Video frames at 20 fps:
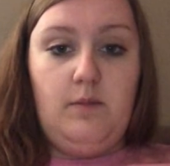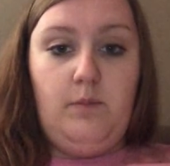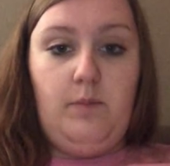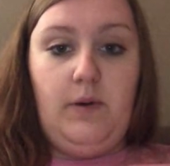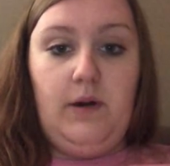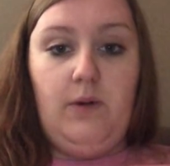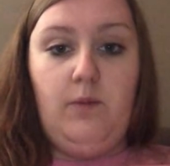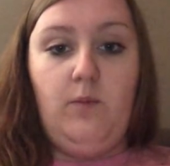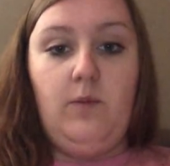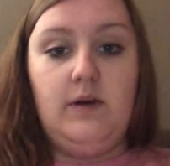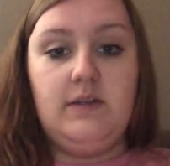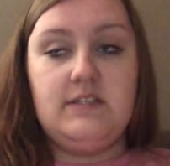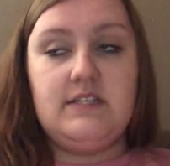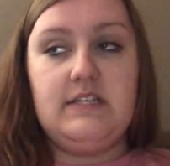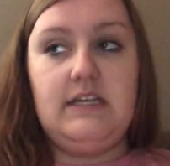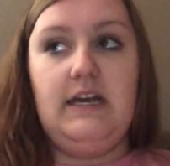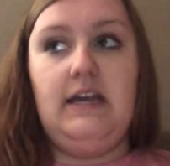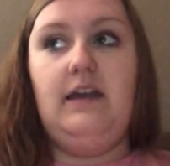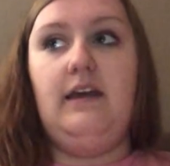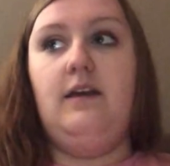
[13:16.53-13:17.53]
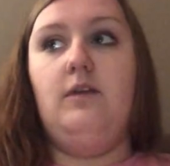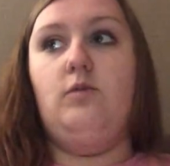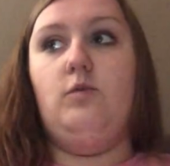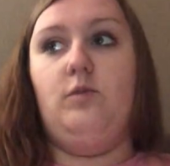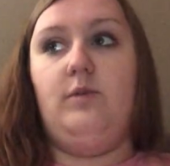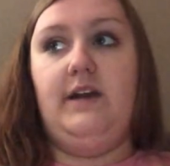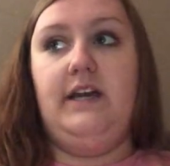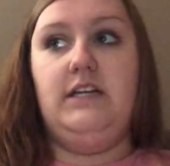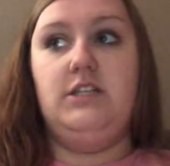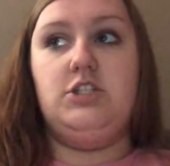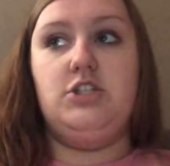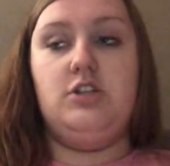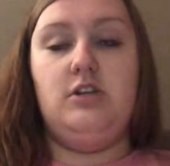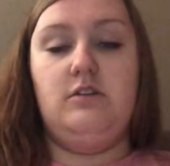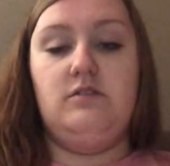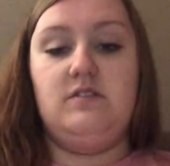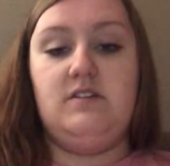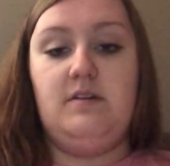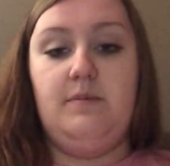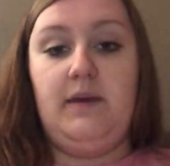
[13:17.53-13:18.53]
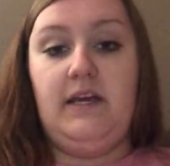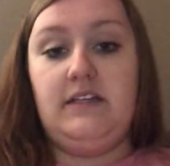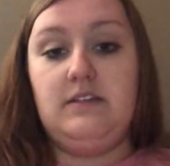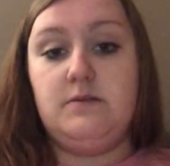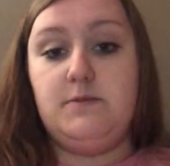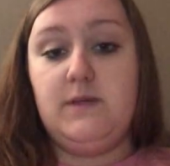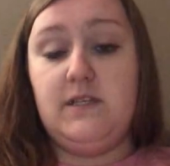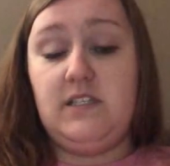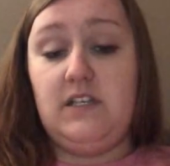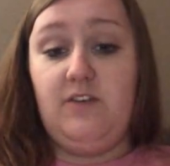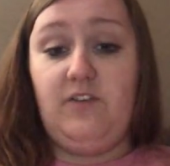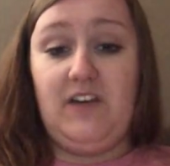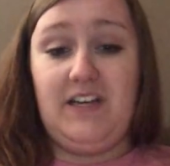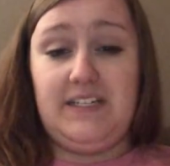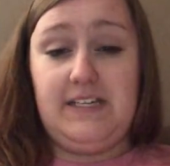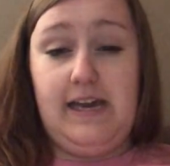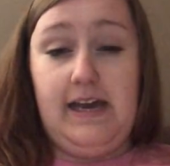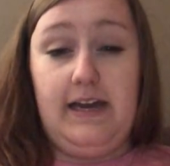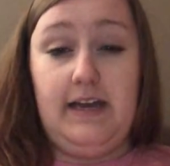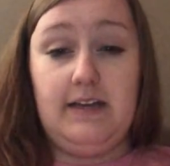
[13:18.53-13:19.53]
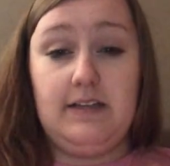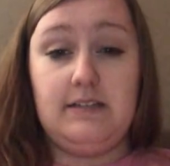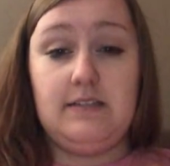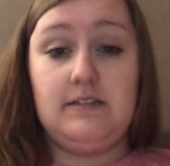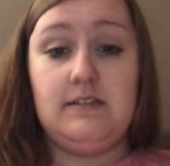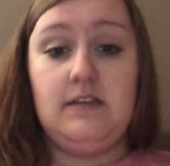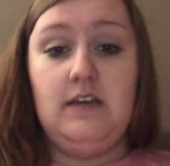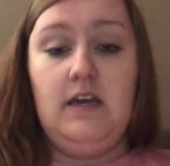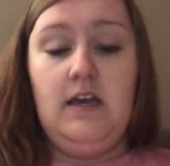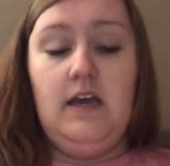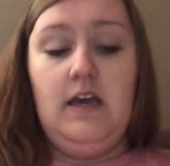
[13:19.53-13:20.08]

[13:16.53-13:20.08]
but once they reach those domain-specific texts,